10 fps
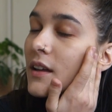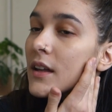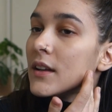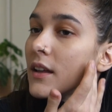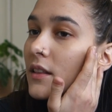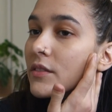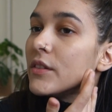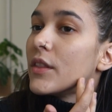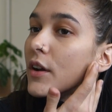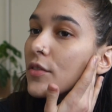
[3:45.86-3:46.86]
and I
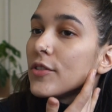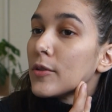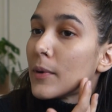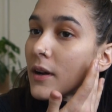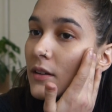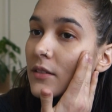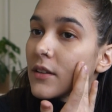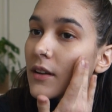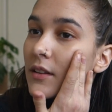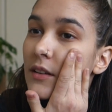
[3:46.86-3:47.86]
lived there for about
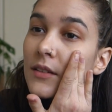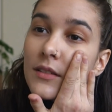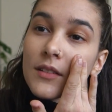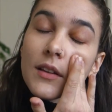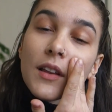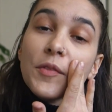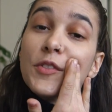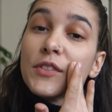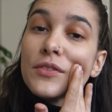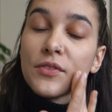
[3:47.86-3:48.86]
10 years until I
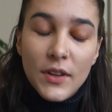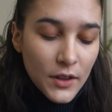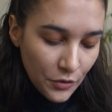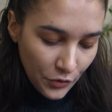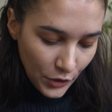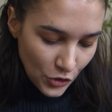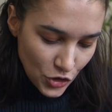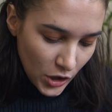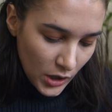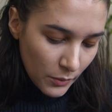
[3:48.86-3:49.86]
moved to Philly for a
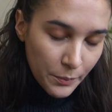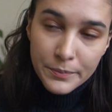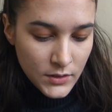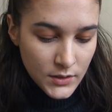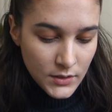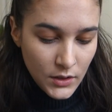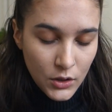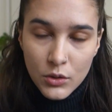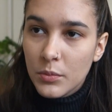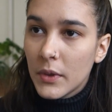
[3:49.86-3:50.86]
job.
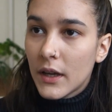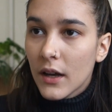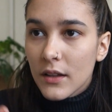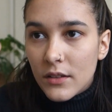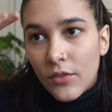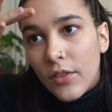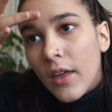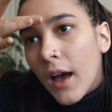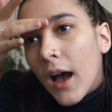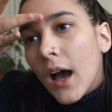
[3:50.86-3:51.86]
So because of
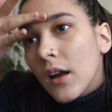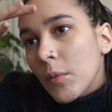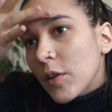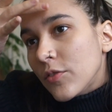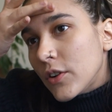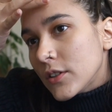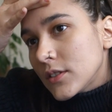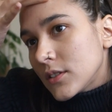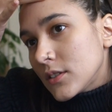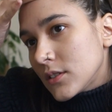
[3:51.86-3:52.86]
that, my
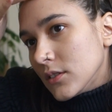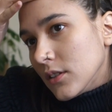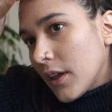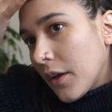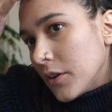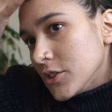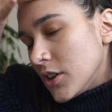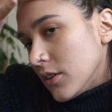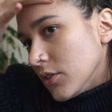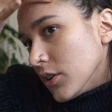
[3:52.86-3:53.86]
first language
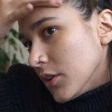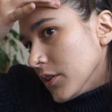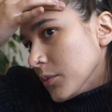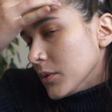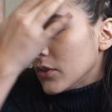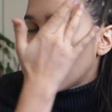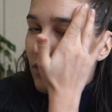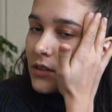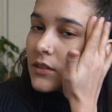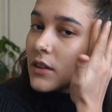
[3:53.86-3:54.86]
I ever learned was
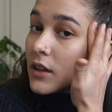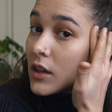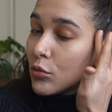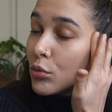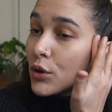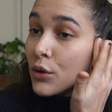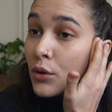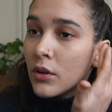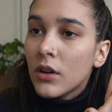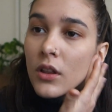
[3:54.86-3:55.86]
obviously
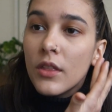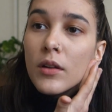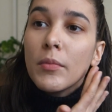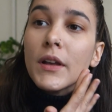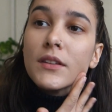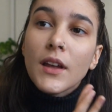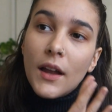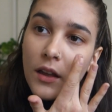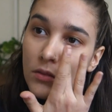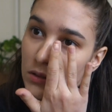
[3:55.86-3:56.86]
Hebrew, and then my
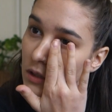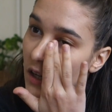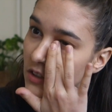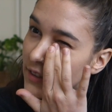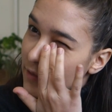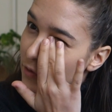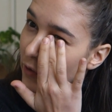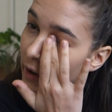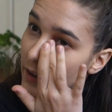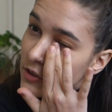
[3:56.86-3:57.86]
second was actually
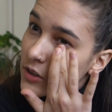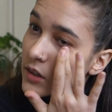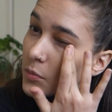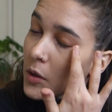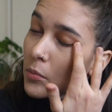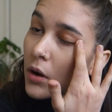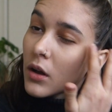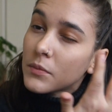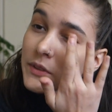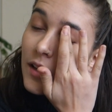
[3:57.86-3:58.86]
French, because my
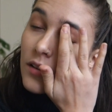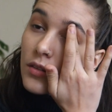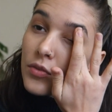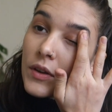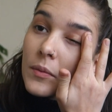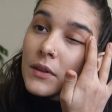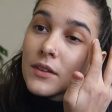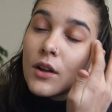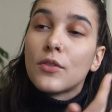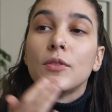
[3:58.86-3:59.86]
mom's side of the family
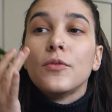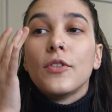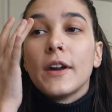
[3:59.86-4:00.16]
is all from